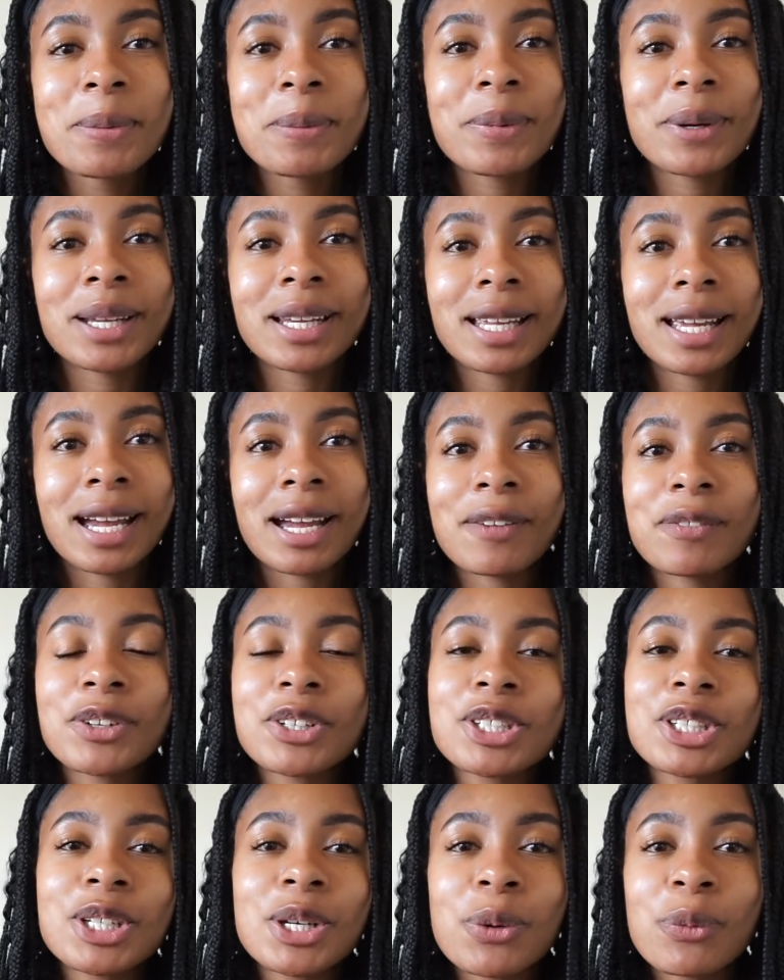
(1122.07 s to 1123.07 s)
But yeah, if
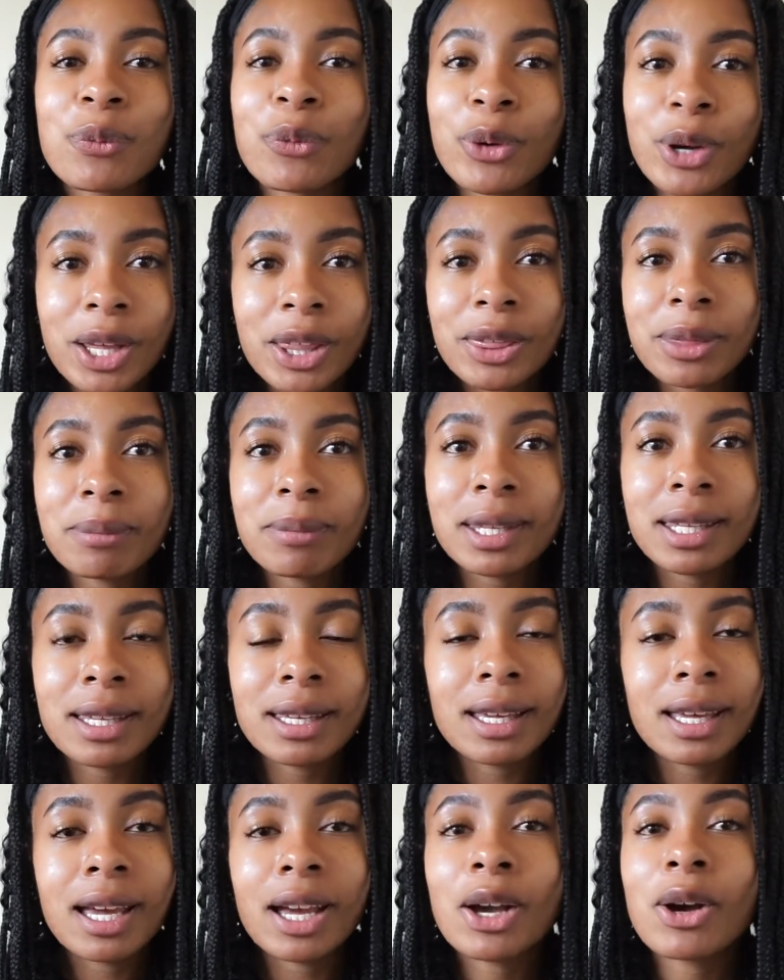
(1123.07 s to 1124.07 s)
you're still with
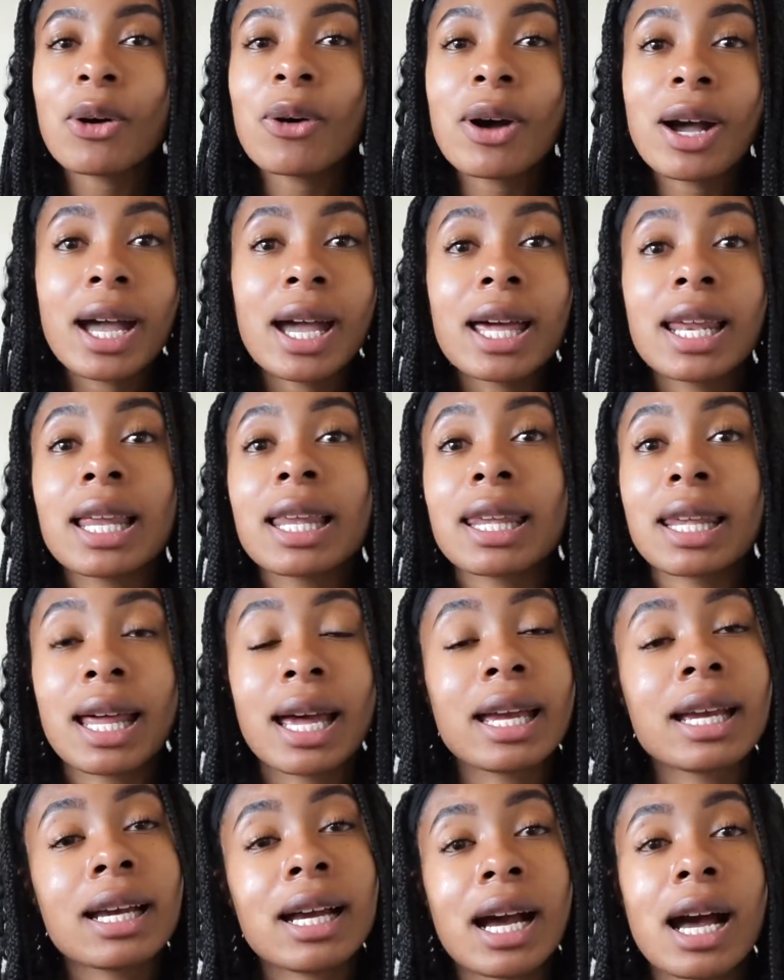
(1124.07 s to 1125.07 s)
me, go ahead and
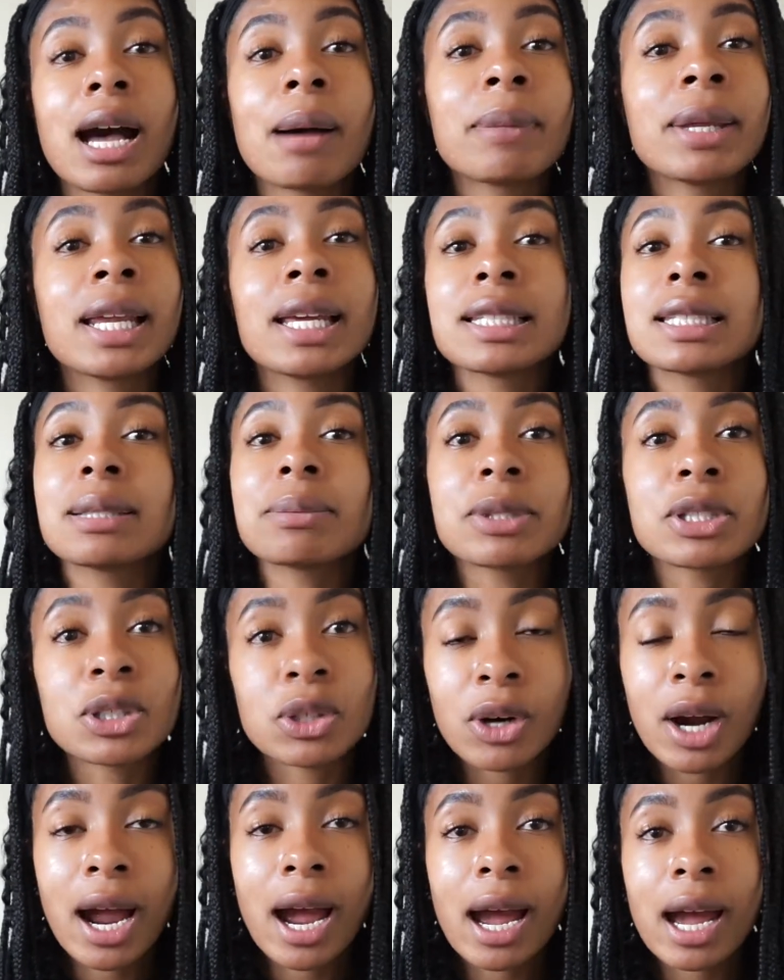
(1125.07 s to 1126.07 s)
like, comment, and
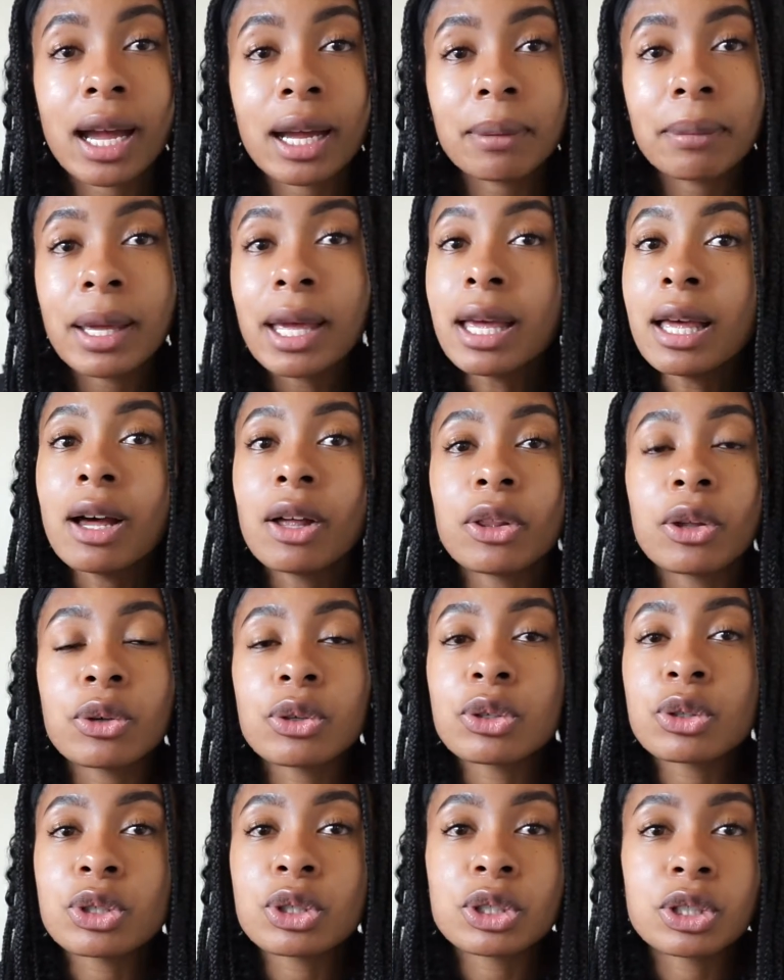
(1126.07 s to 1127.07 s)
subscribe.
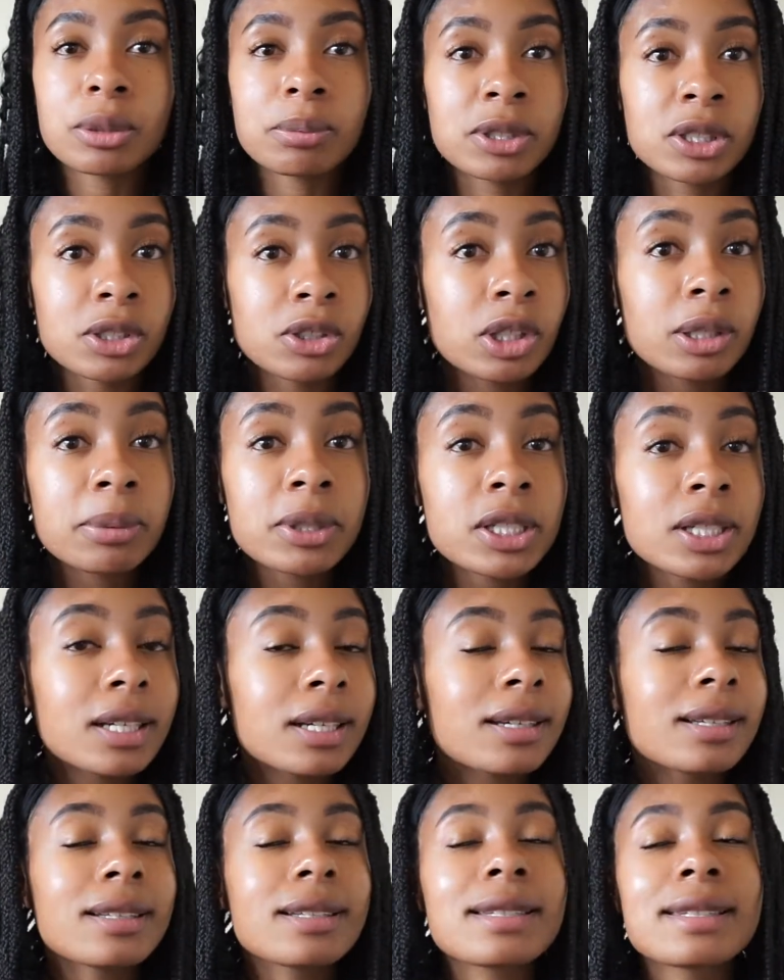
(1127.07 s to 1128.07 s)
Those
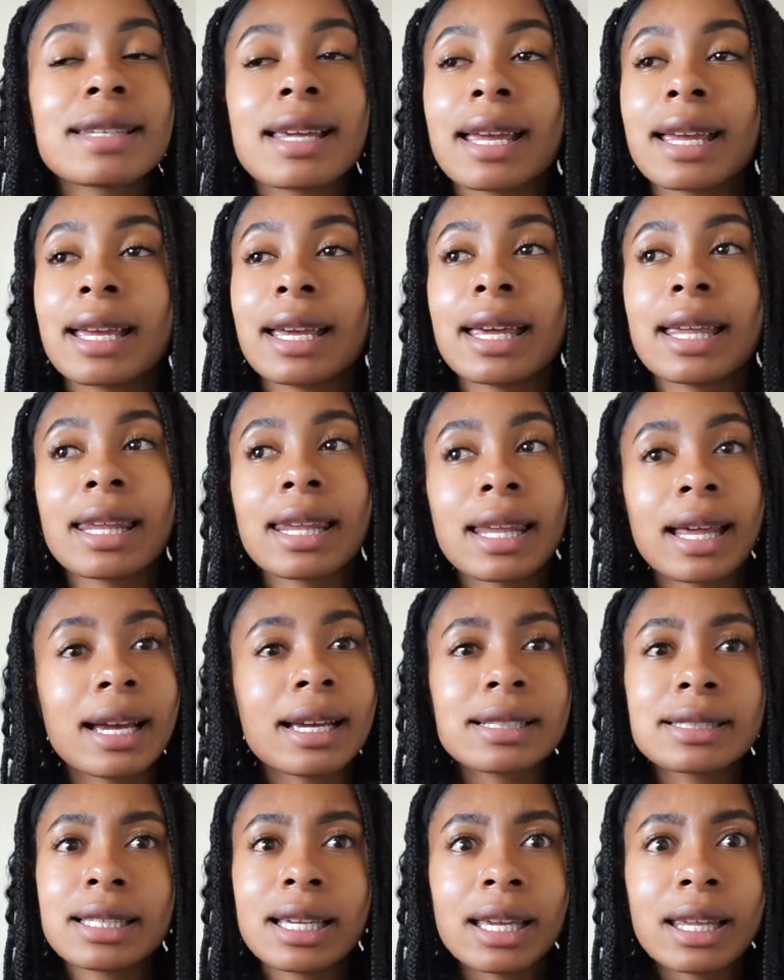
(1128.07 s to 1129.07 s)
subscriptions and
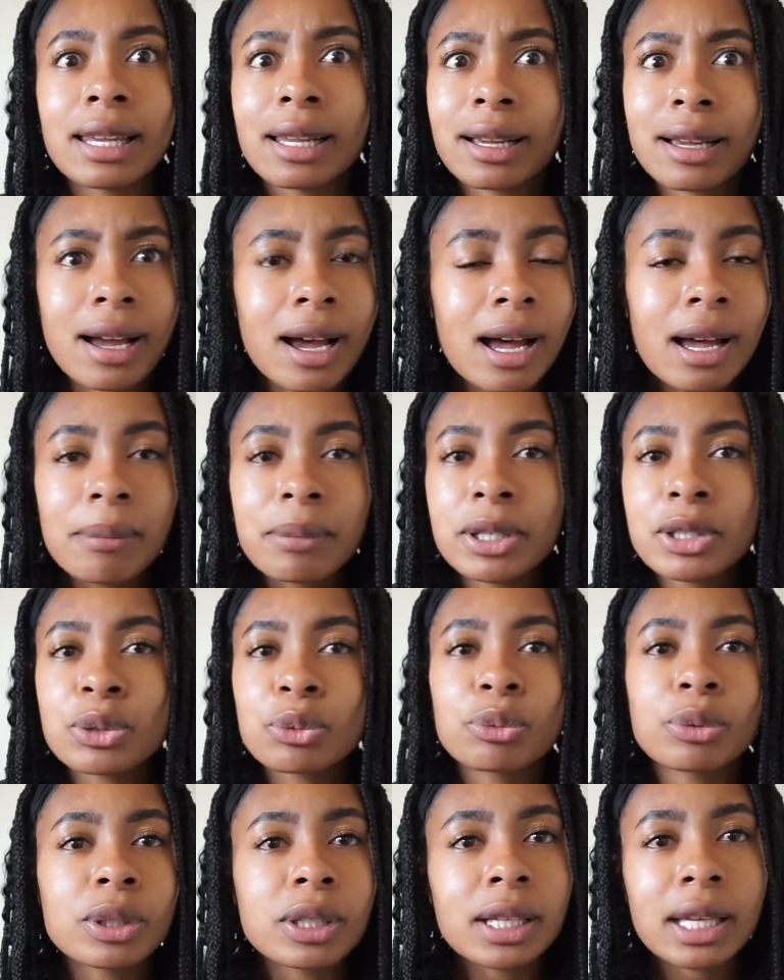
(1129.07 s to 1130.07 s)
likes and comments
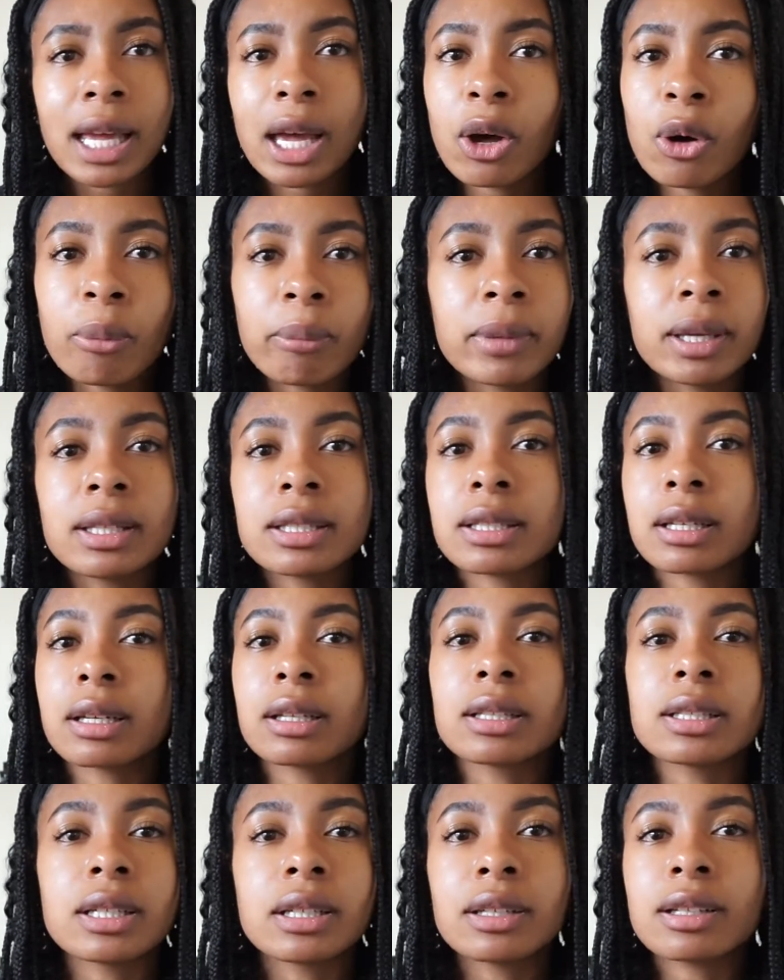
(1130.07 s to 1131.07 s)
really help me to
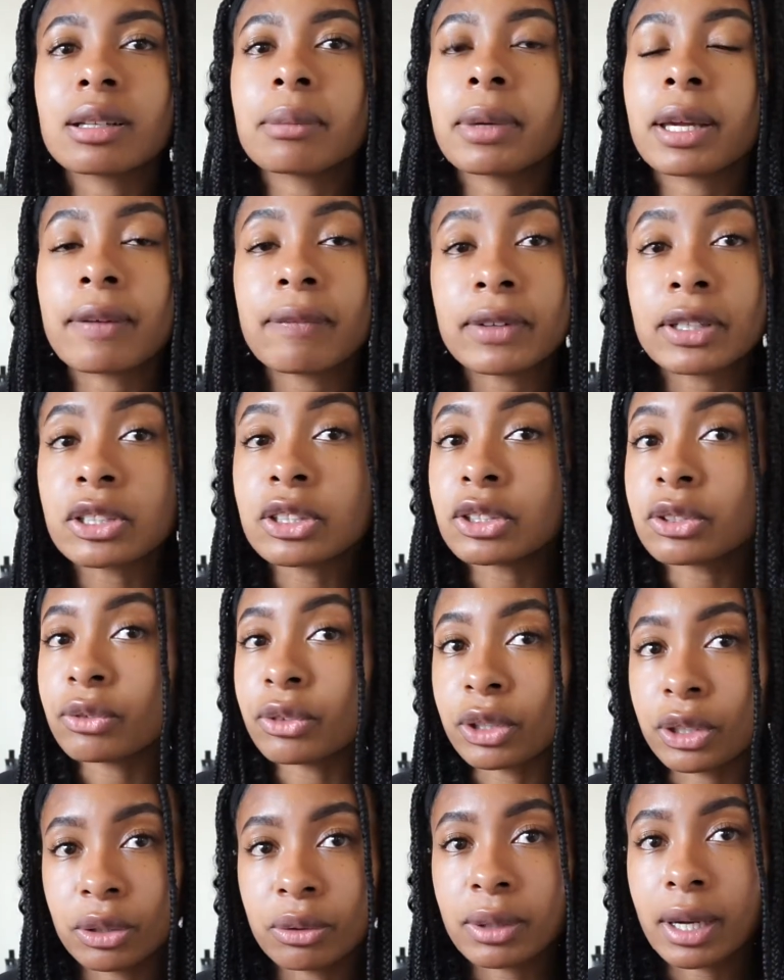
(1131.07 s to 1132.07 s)
continue to make videos
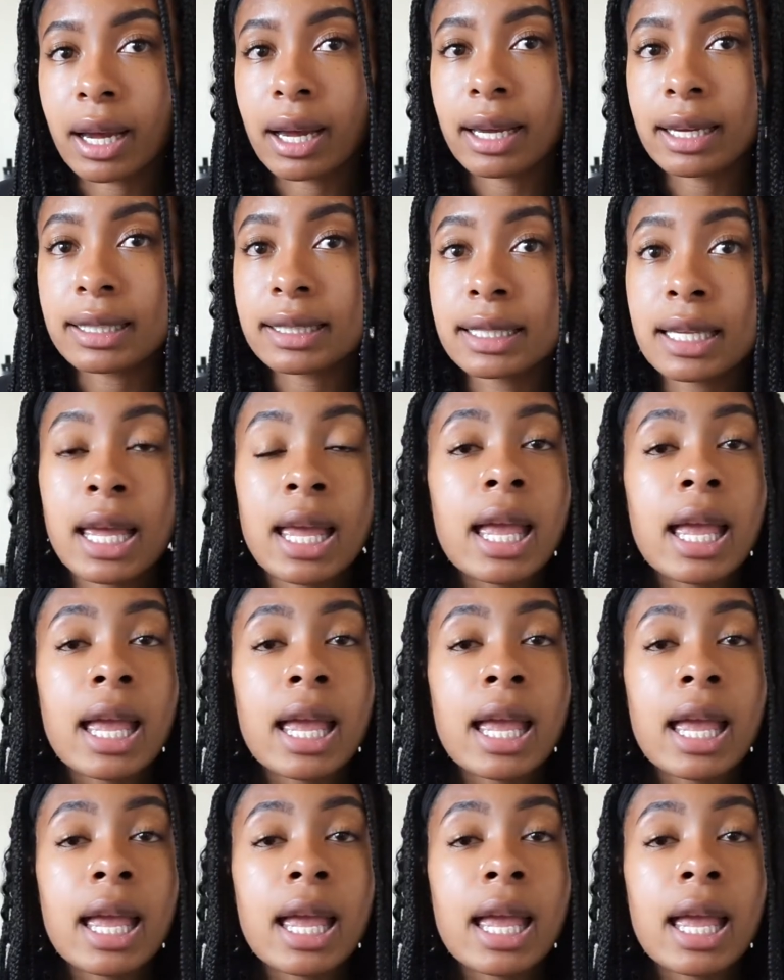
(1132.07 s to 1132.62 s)
for you guys.